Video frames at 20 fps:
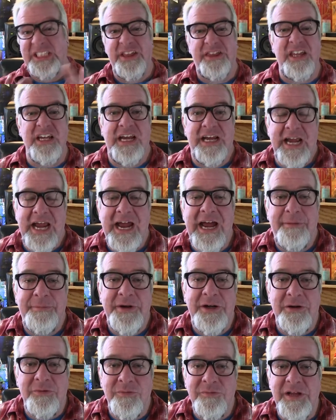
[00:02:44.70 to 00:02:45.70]
thing
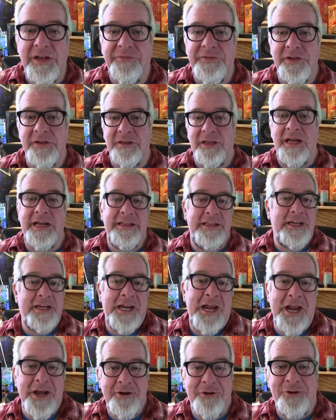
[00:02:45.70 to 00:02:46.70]
happening if you light the
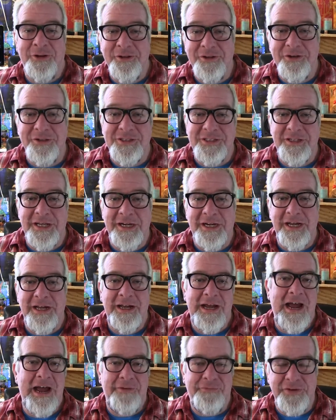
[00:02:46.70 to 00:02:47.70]
candle and there's like
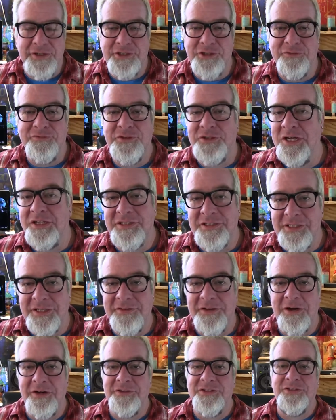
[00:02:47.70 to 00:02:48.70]
a half inch of dust in
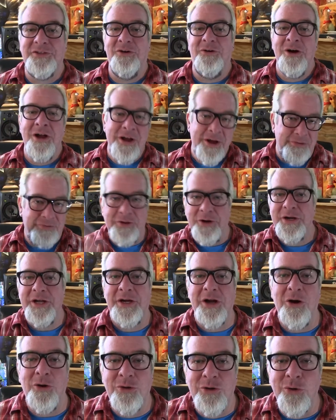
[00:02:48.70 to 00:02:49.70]
there. So there you
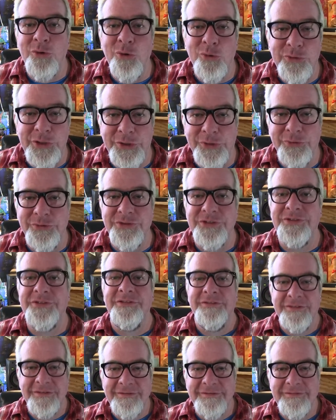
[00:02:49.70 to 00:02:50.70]
go, cool use.